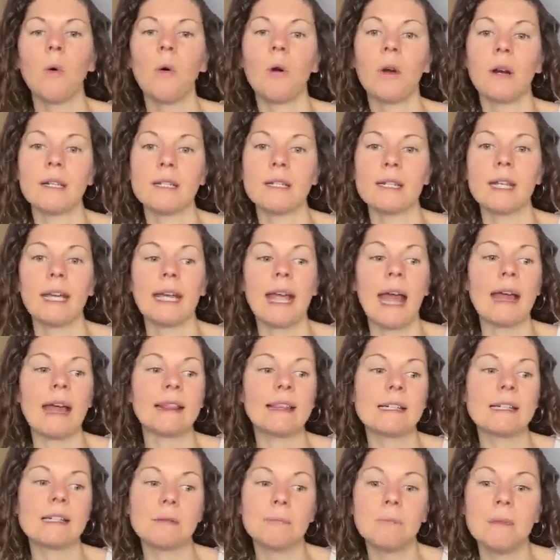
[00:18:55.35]
Or it's like
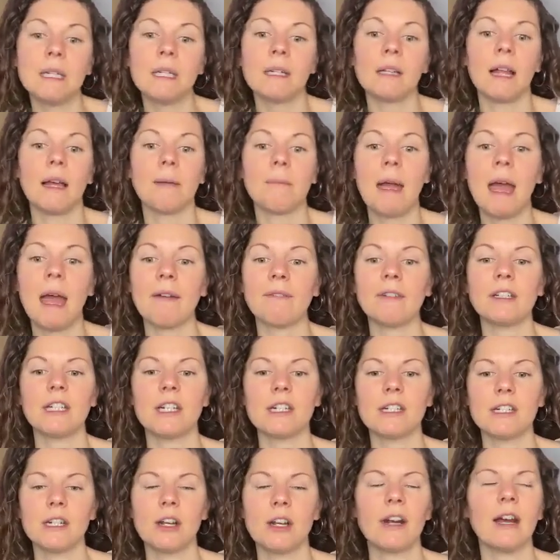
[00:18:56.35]
at this meal I'm having
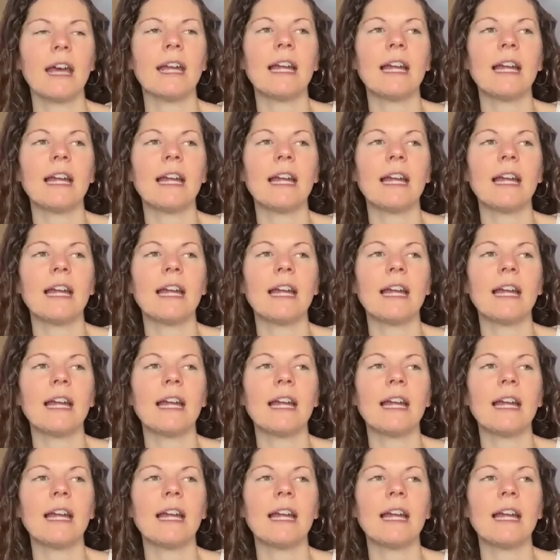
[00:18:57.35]
dessert.